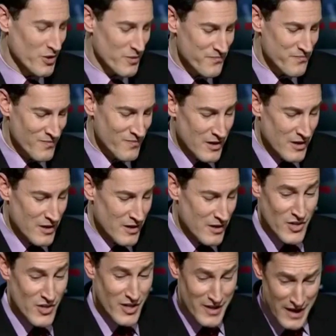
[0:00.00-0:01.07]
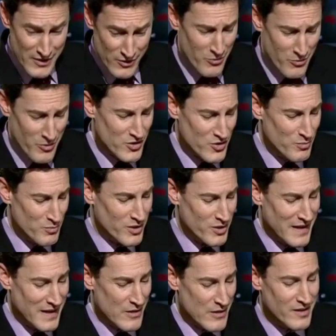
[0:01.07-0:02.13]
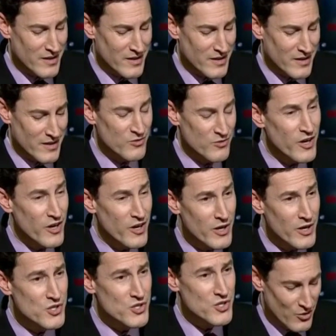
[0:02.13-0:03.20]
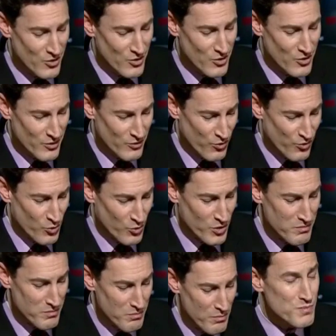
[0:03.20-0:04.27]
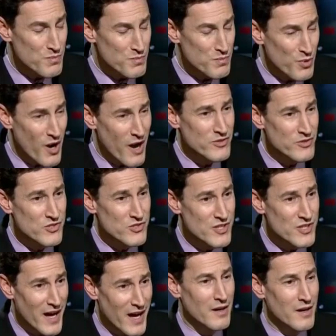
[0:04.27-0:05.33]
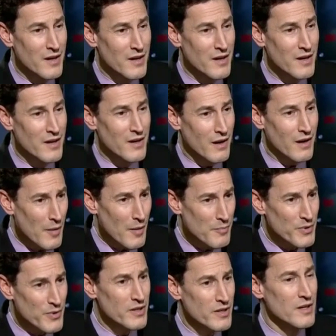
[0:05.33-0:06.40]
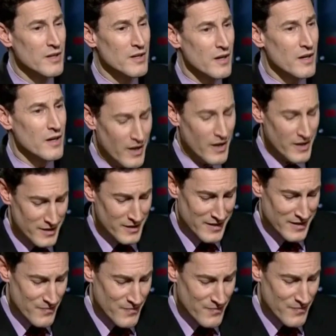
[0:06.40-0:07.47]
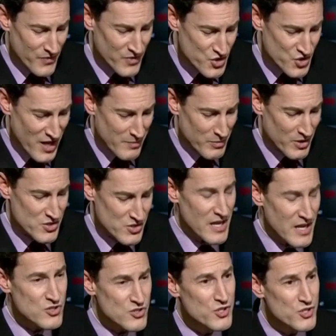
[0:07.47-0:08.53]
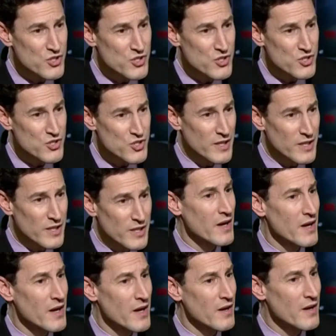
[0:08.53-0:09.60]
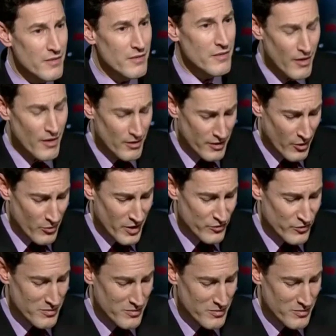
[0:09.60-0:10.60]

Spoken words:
from you. Because I read in your book, I gather that at Confederation and then going forward, most provinces had upper unelected chambers, and slowly but surely, they all got rid